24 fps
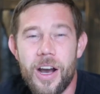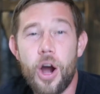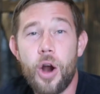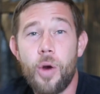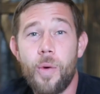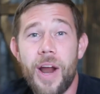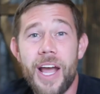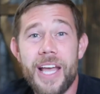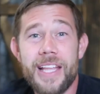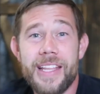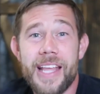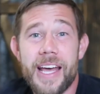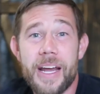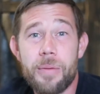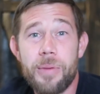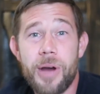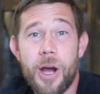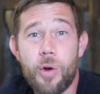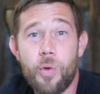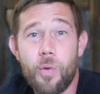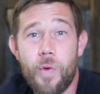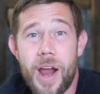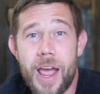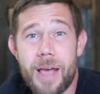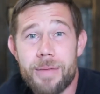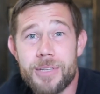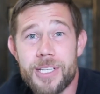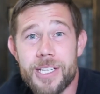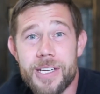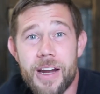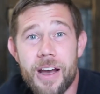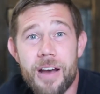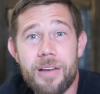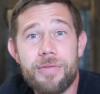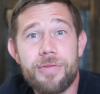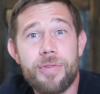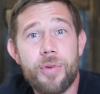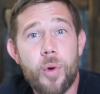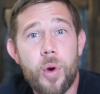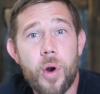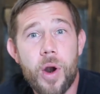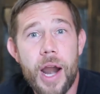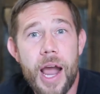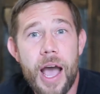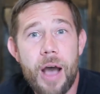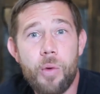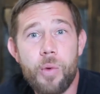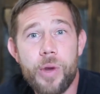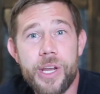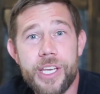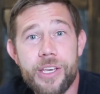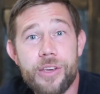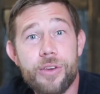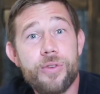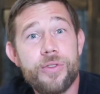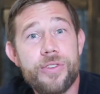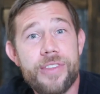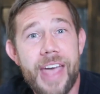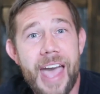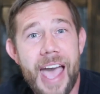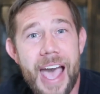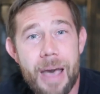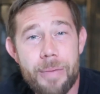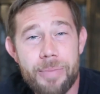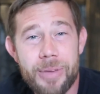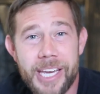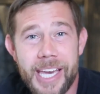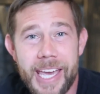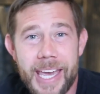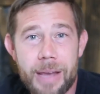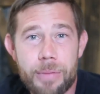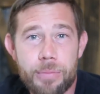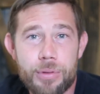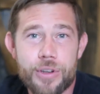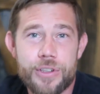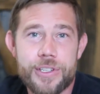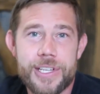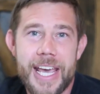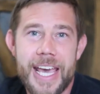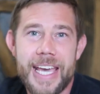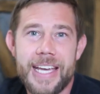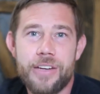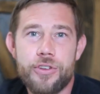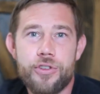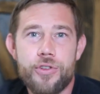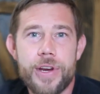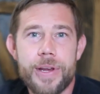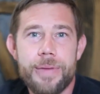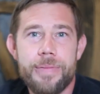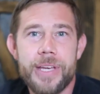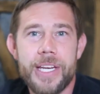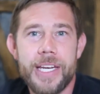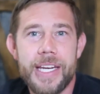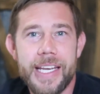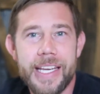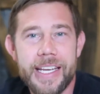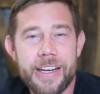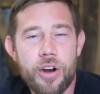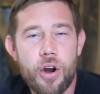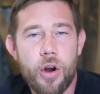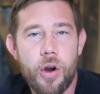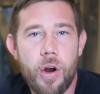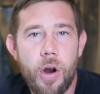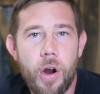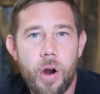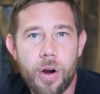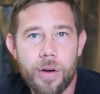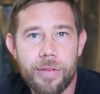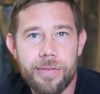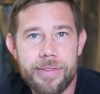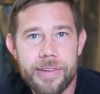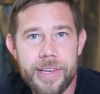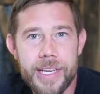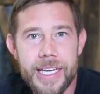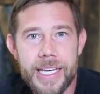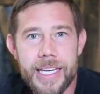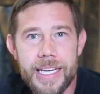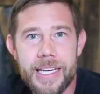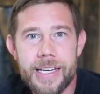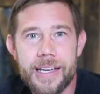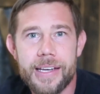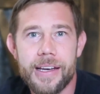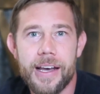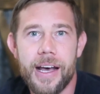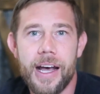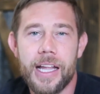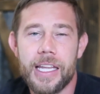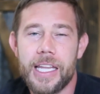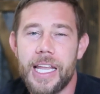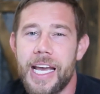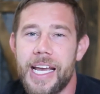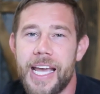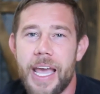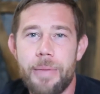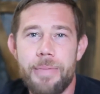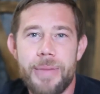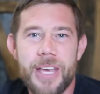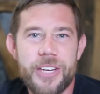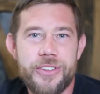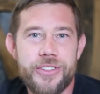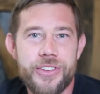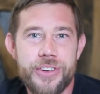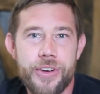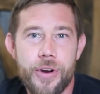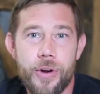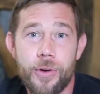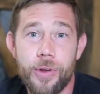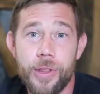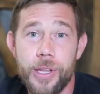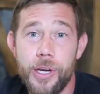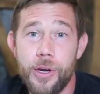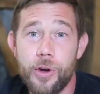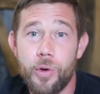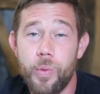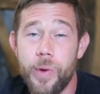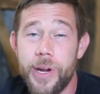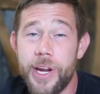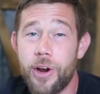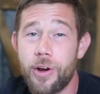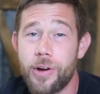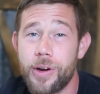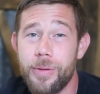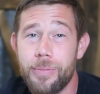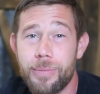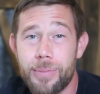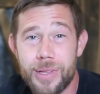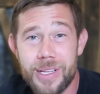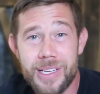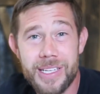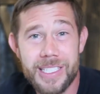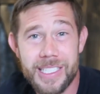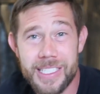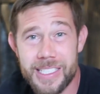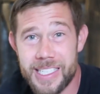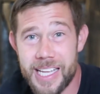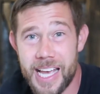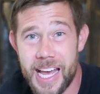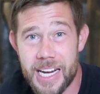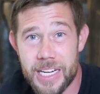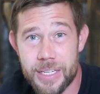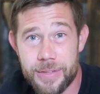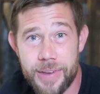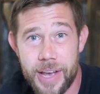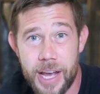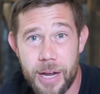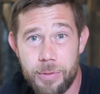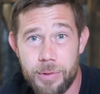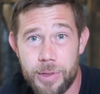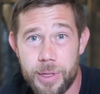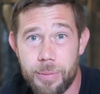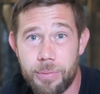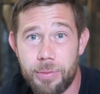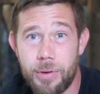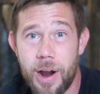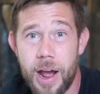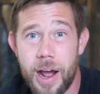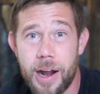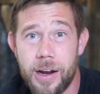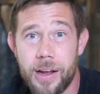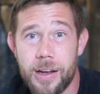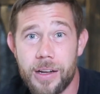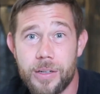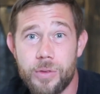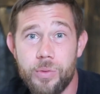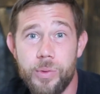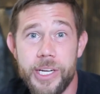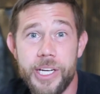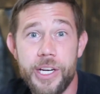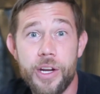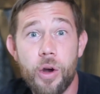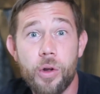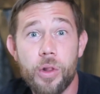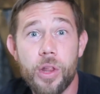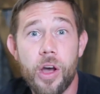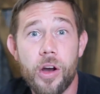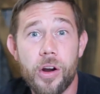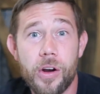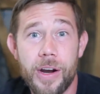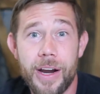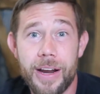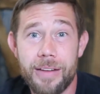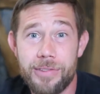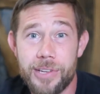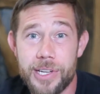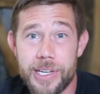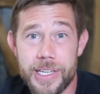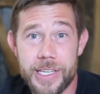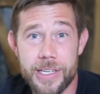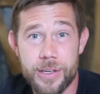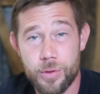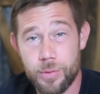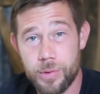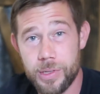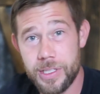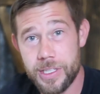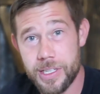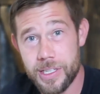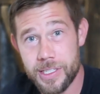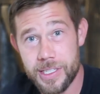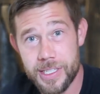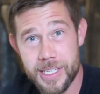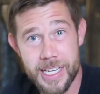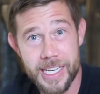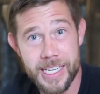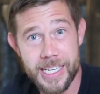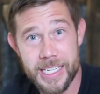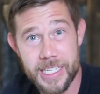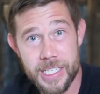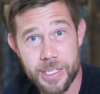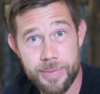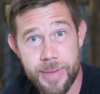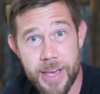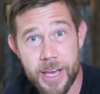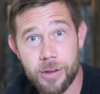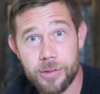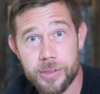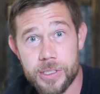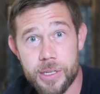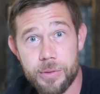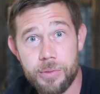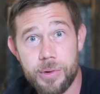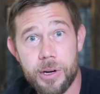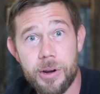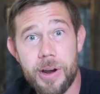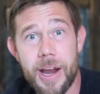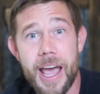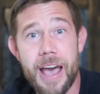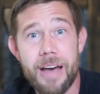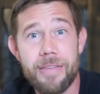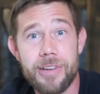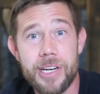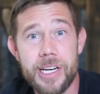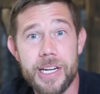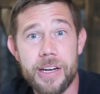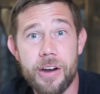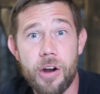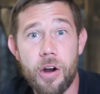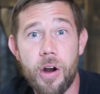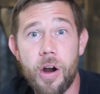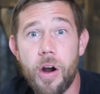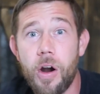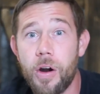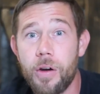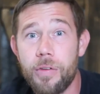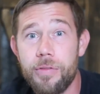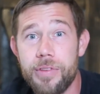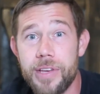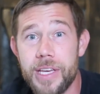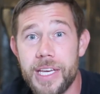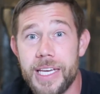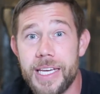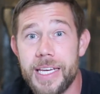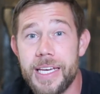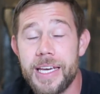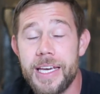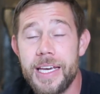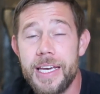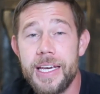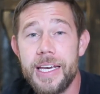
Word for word: All right, that about wraps it up for how we use the Happy Campers tank treatment in our R V. Uh, like I mentioned earlier, we are completely satisfied with the product. We no longer have to deal with the stinky smells that we were having in our R V.